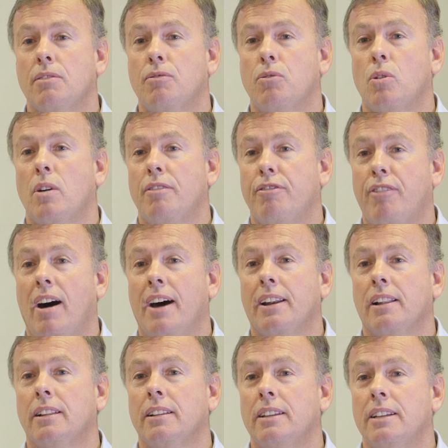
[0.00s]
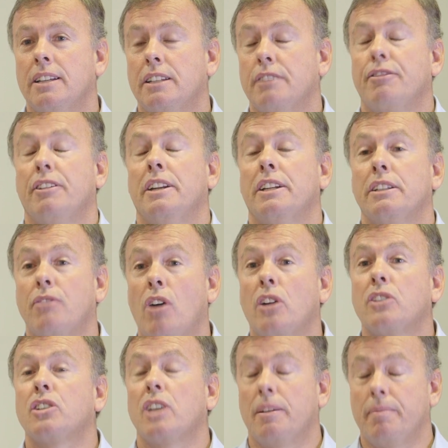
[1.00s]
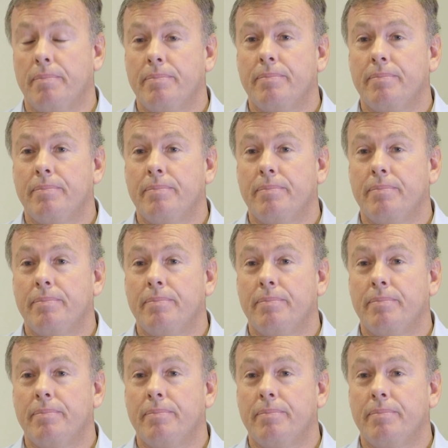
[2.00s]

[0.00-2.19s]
for a final definitive answer.